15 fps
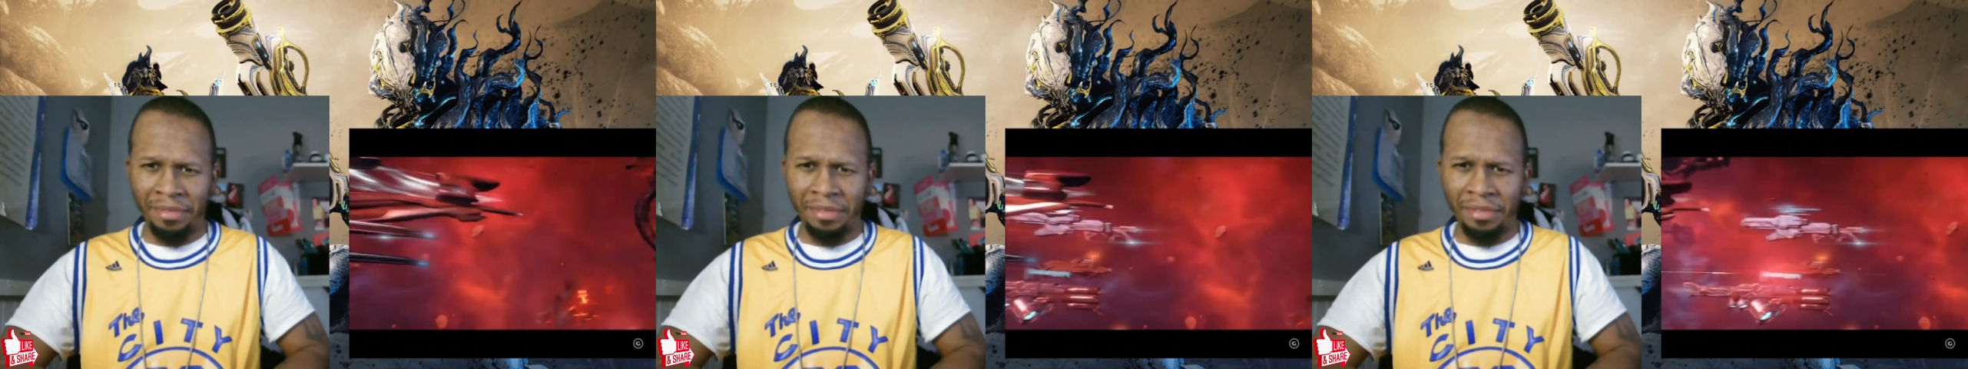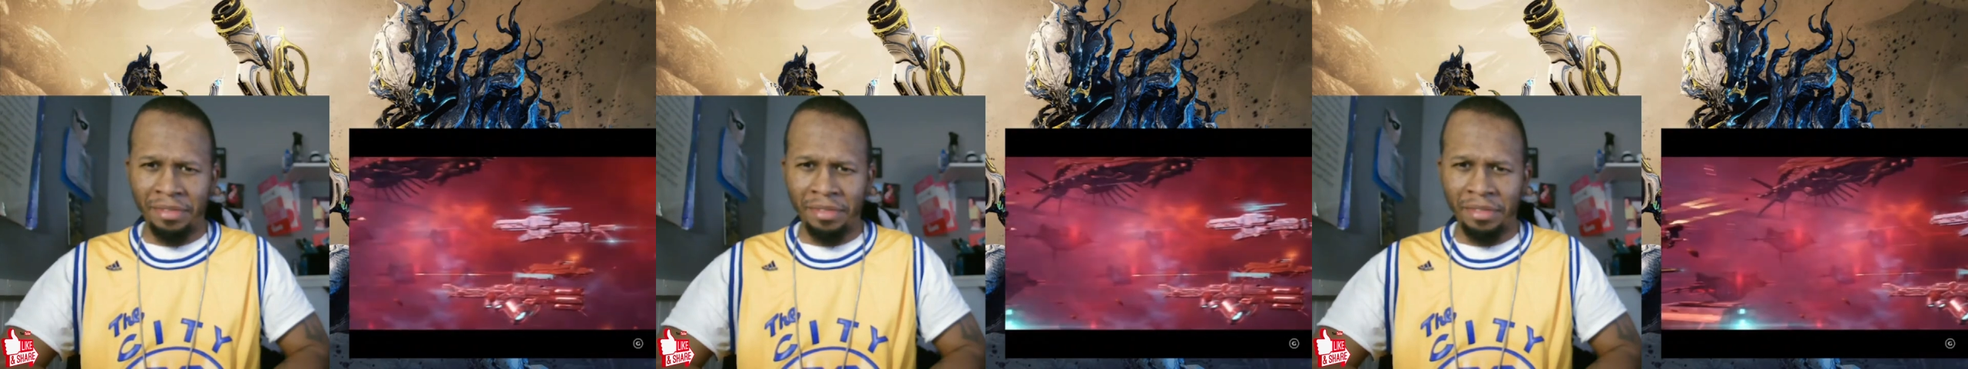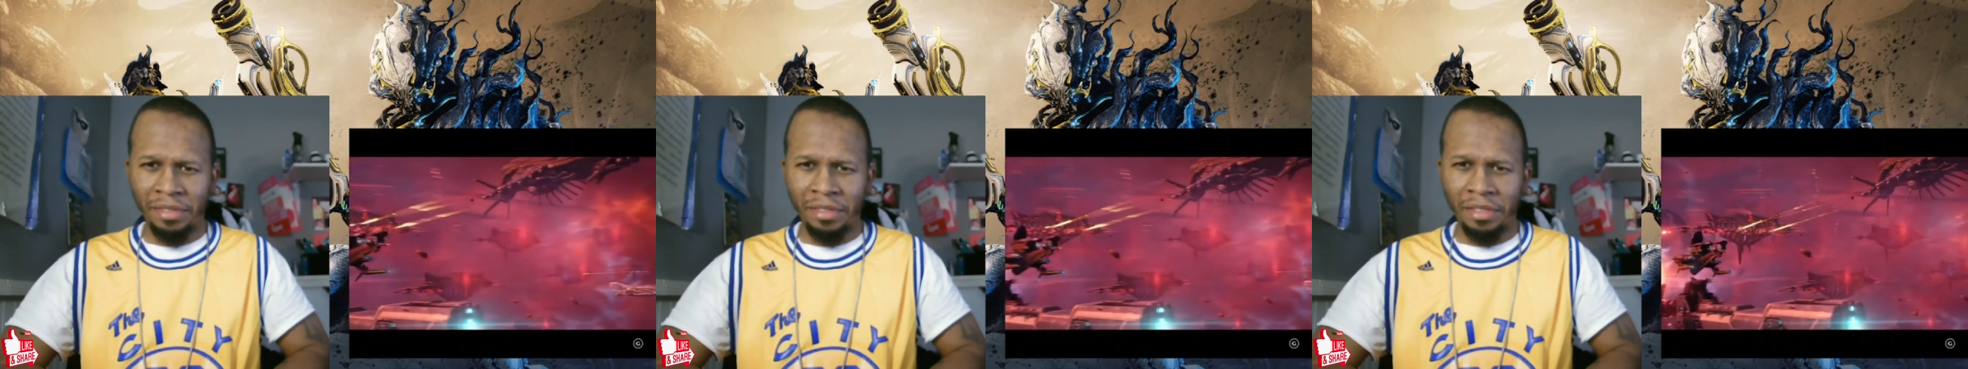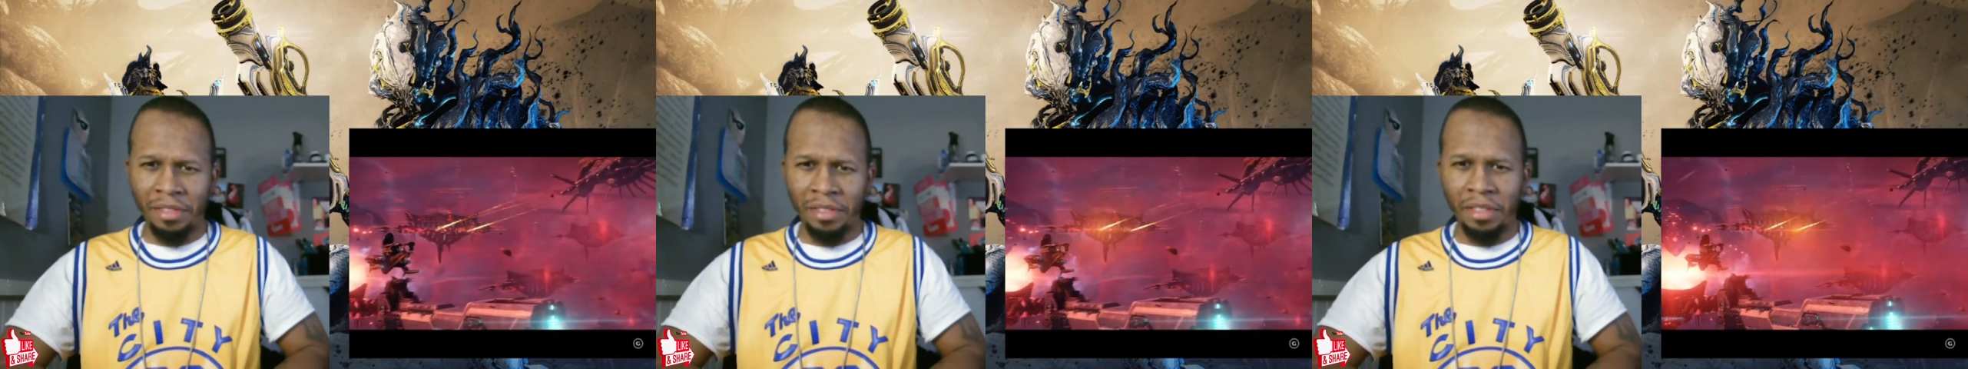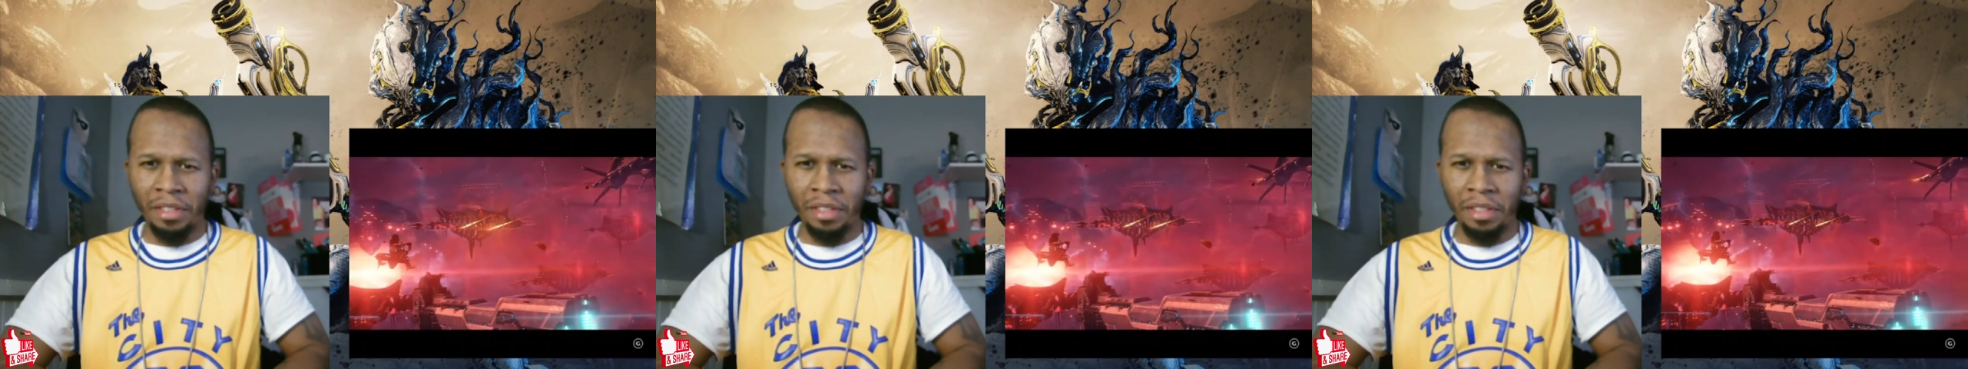A
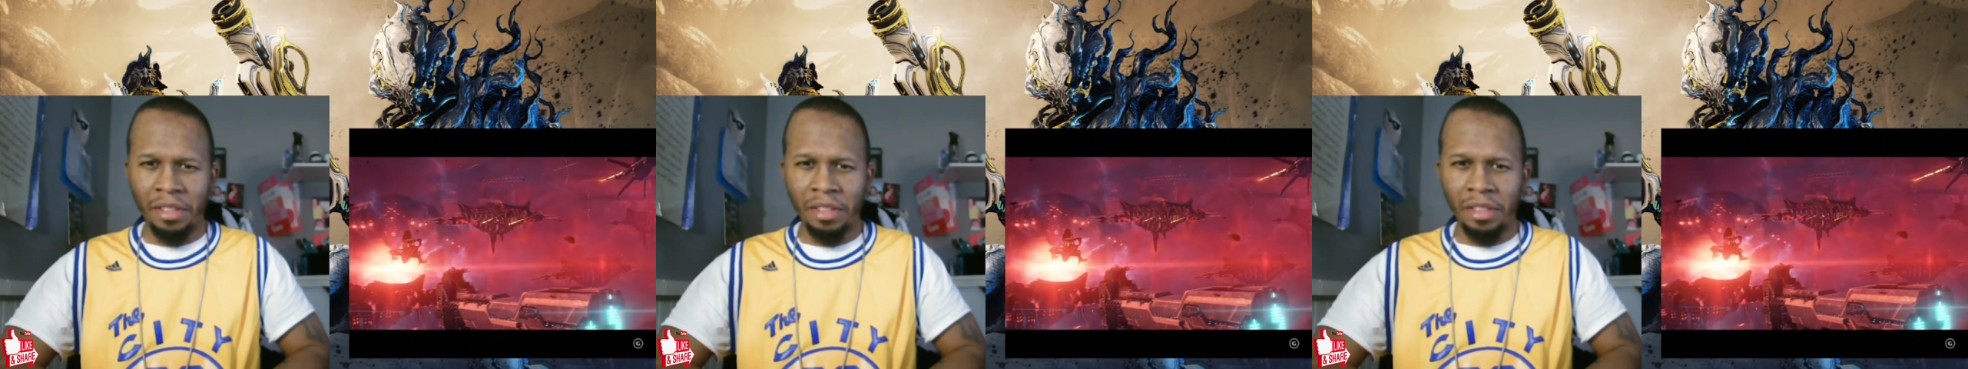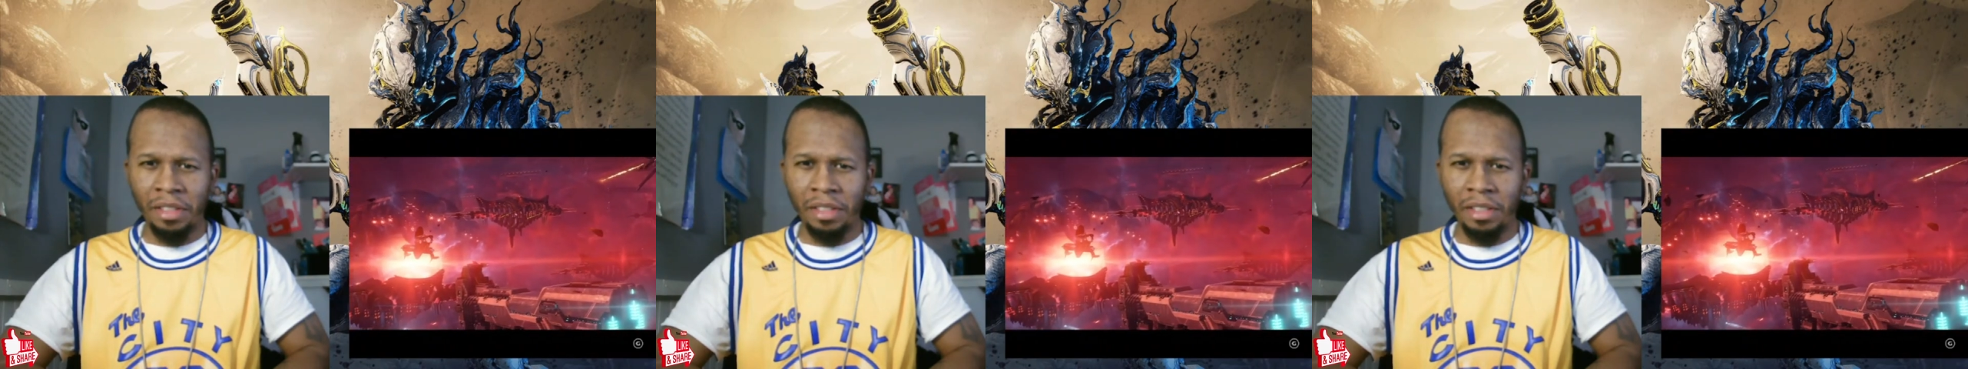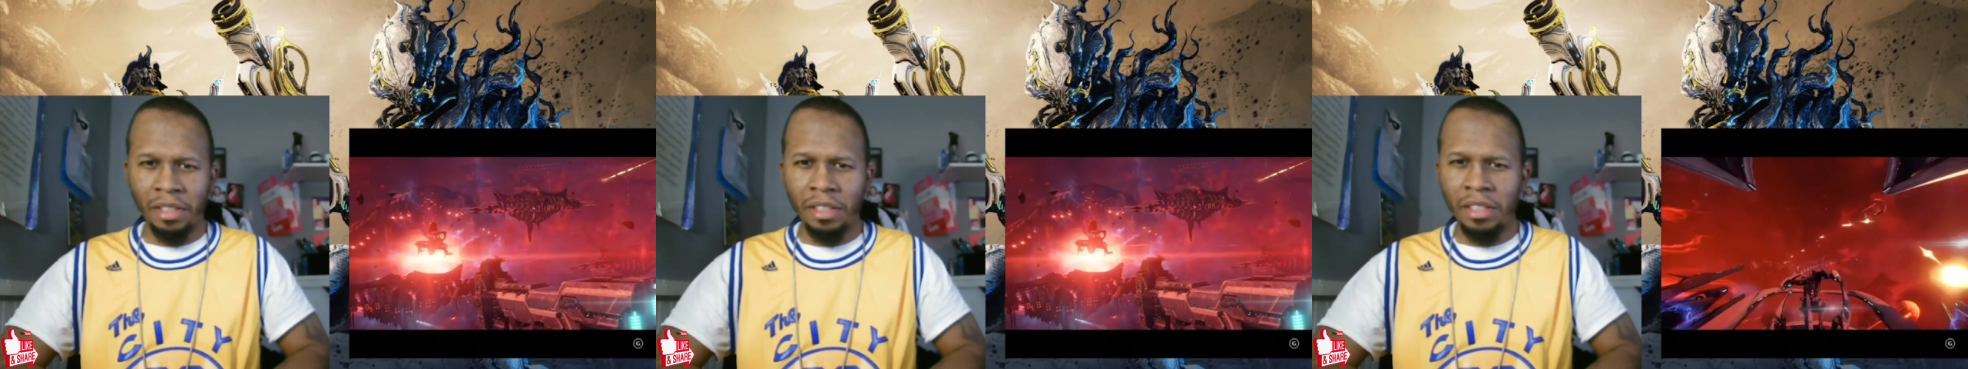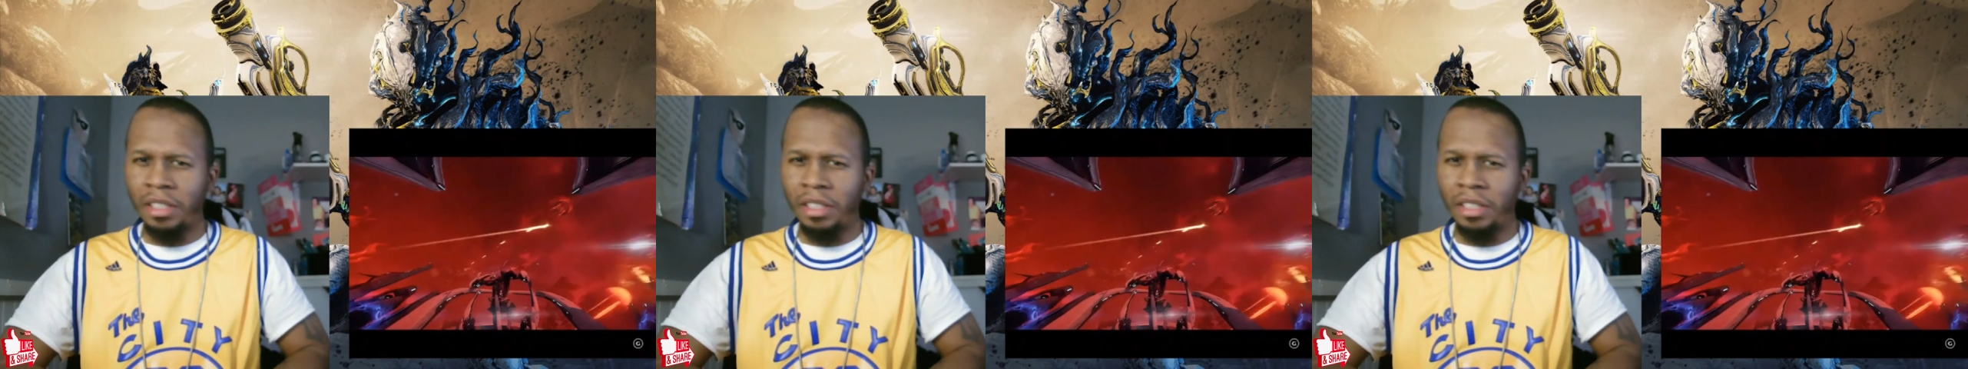slapdash alliance